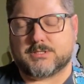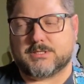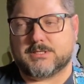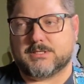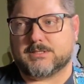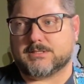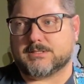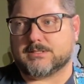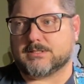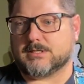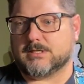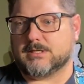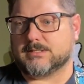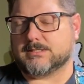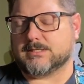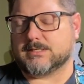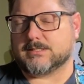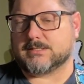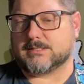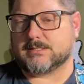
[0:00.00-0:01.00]
It
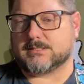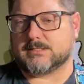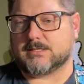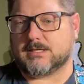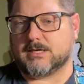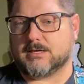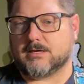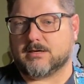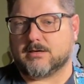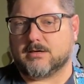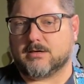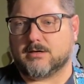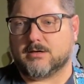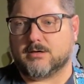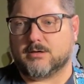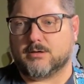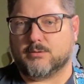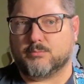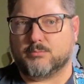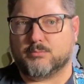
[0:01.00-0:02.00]
says it's like
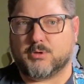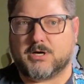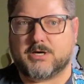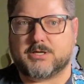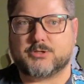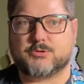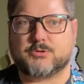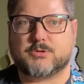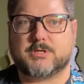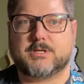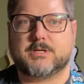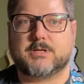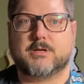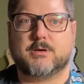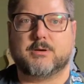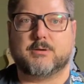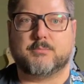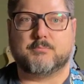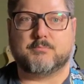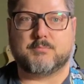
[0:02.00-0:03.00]
a Bodrin
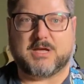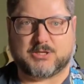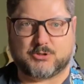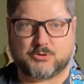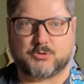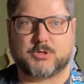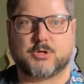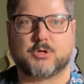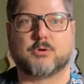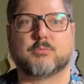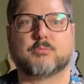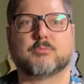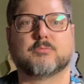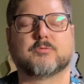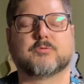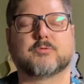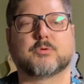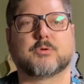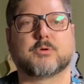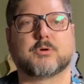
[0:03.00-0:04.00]
metronome
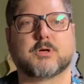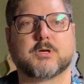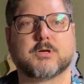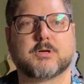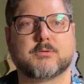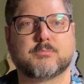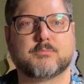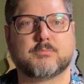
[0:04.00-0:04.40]
for